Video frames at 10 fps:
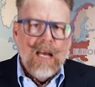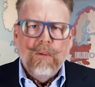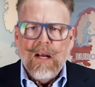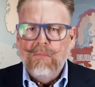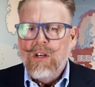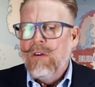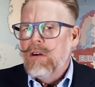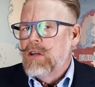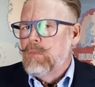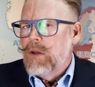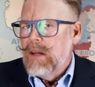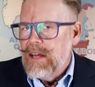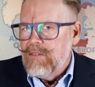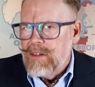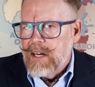it becomes hard to
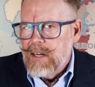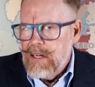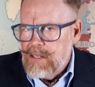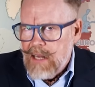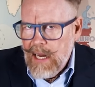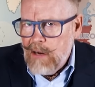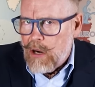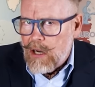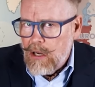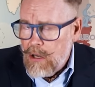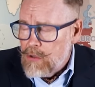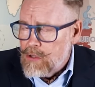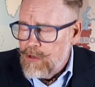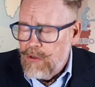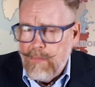believe that it is anywhere
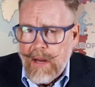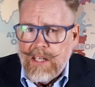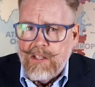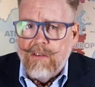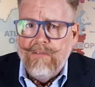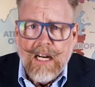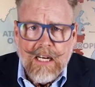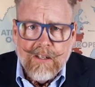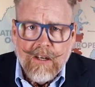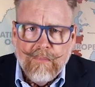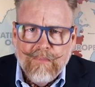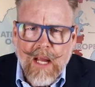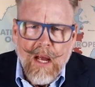close to the major factor.